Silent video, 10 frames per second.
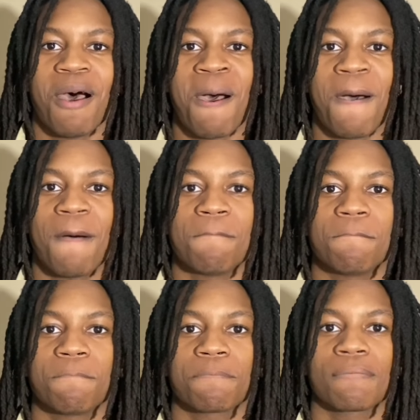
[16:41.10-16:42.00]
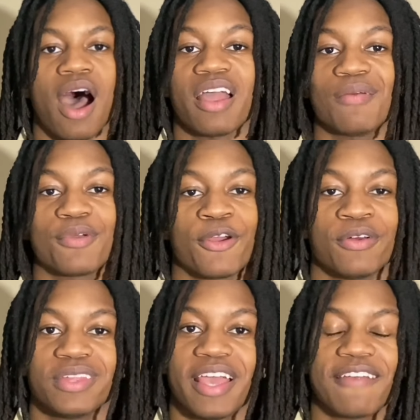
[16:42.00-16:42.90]
I am
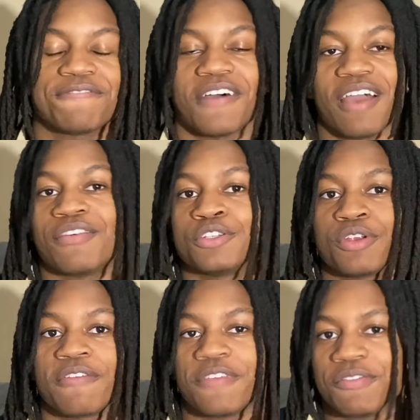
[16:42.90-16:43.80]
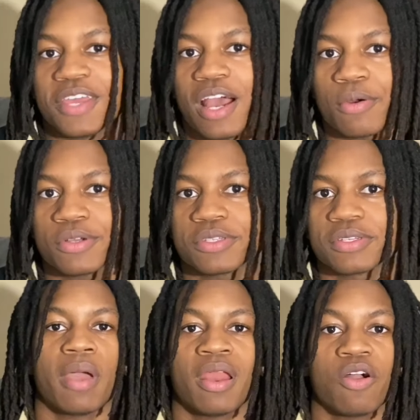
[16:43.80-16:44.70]
currently at 550 hours,
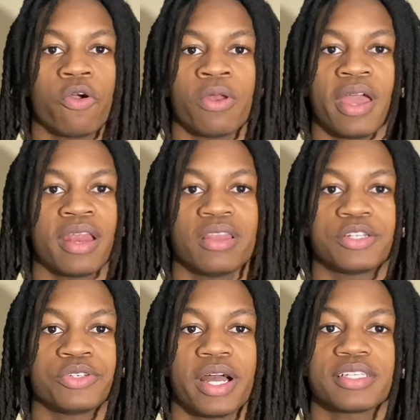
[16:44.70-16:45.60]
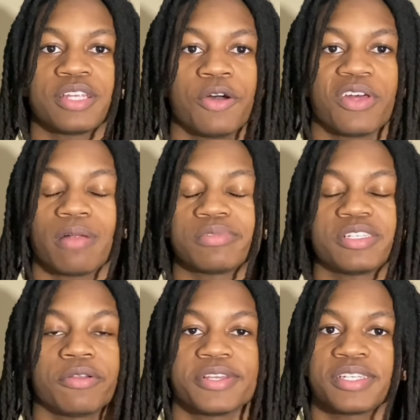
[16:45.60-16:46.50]
and I'll go on ahead and let you guys know that I'm
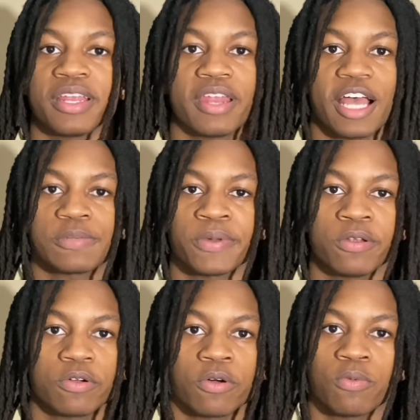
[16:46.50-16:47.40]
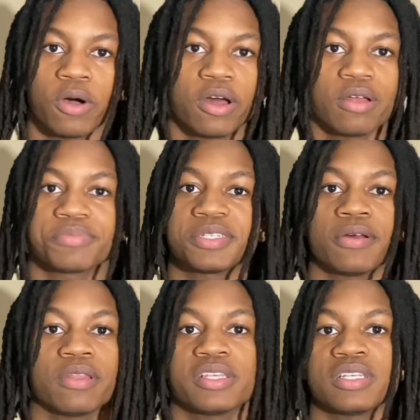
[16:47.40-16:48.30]
still listening to Español con Juan. I'm
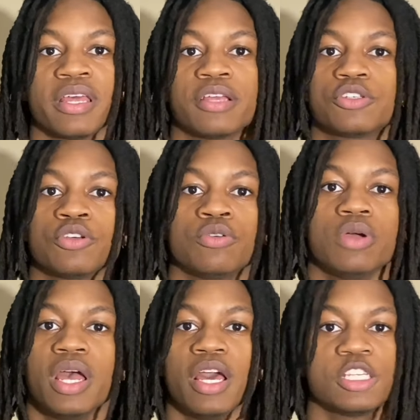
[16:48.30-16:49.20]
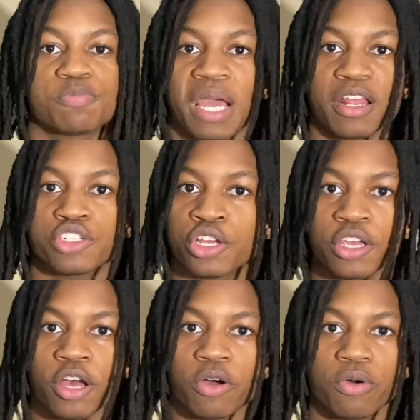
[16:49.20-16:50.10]
still listening to Spanish and
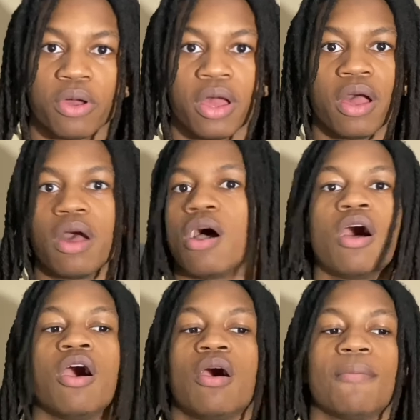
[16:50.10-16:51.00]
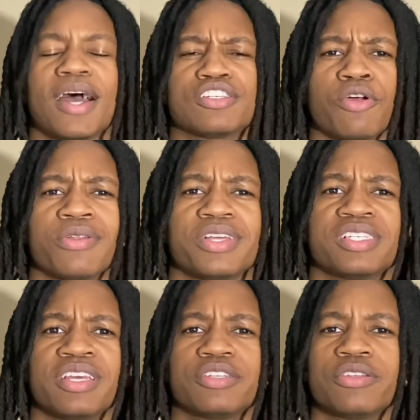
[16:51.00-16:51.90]
Go. I started
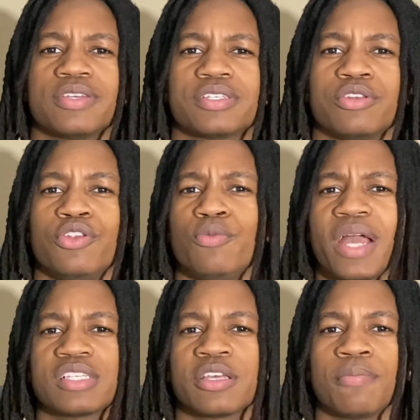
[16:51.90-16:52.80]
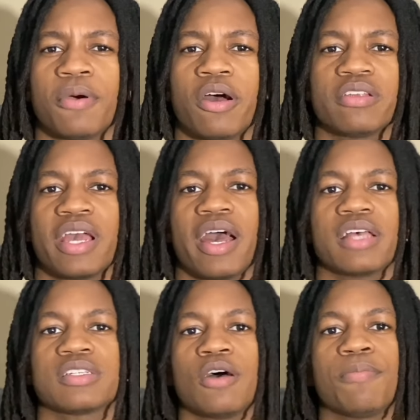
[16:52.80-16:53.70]
listening to this New Mexican
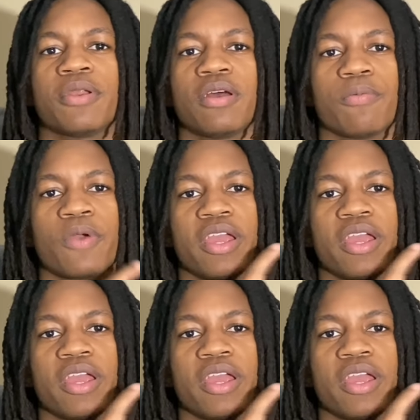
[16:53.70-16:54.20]
podcast. I'll put it up